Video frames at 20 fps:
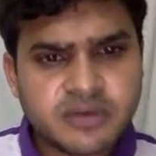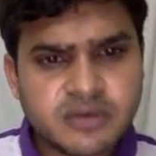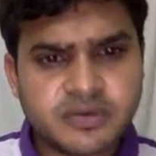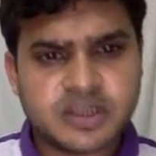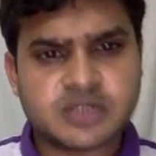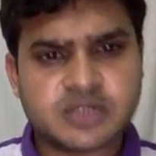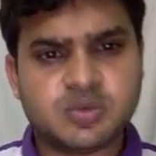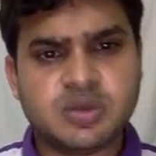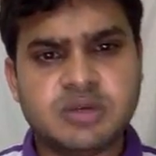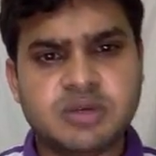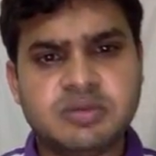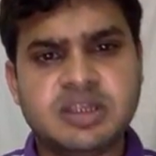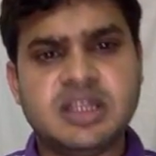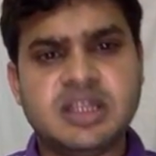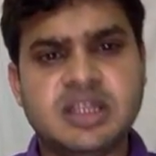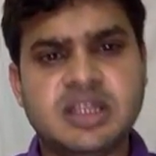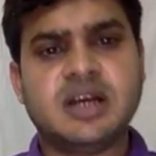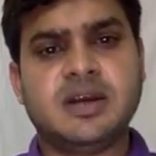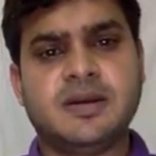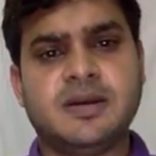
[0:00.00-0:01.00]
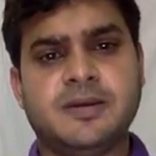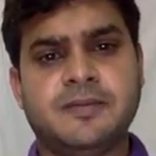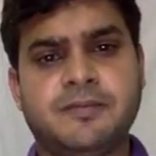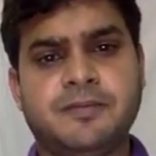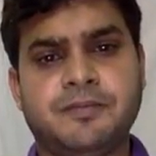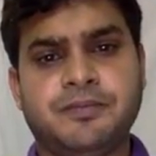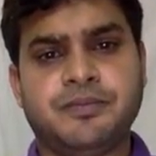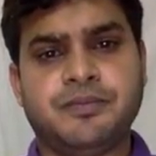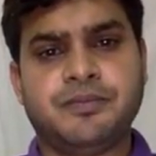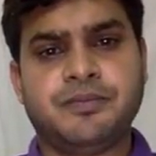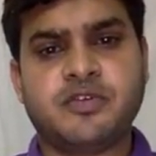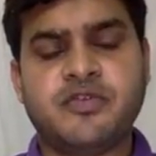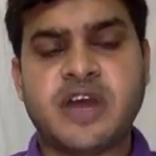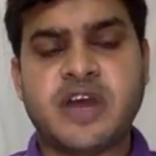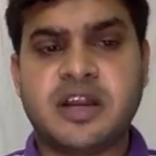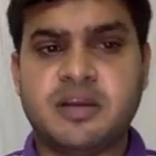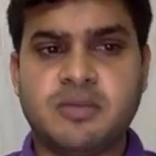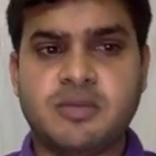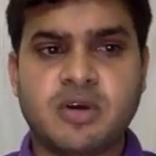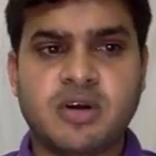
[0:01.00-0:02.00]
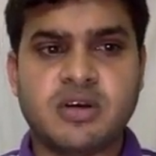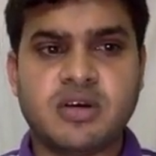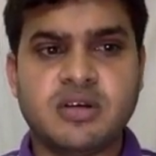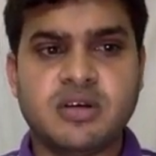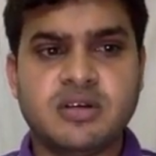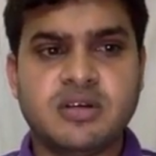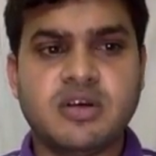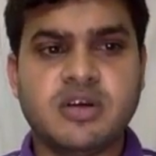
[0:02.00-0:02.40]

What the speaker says: first will be the final block.